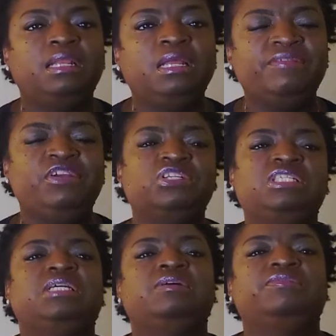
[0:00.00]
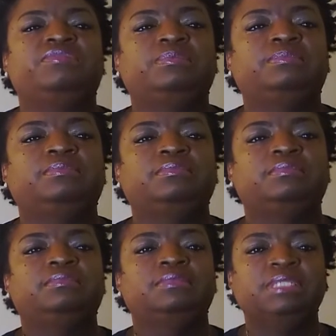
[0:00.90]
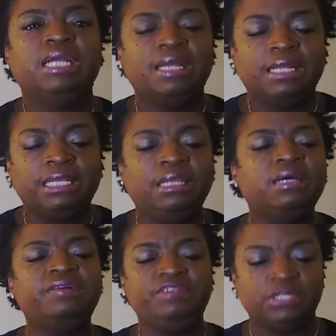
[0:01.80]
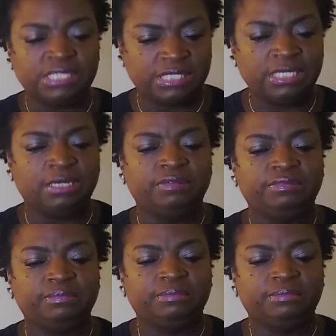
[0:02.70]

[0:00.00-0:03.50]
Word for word: love yourself. Love yourself.